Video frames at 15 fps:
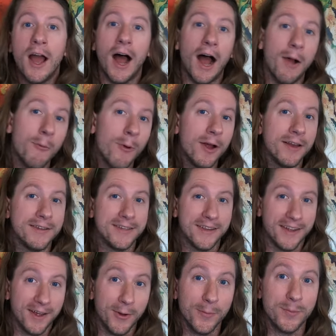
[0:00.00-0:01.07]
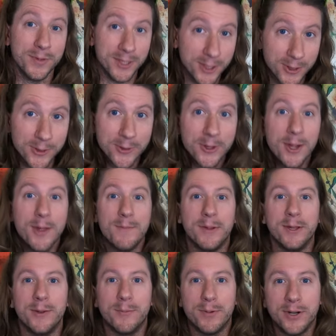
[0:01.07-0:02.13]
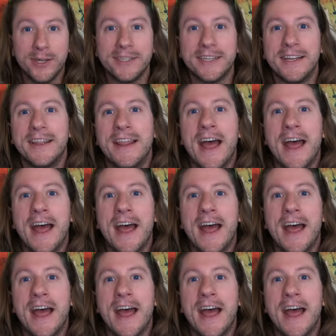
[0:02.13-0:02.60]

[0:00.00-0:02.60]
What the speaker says: I want to help you be the person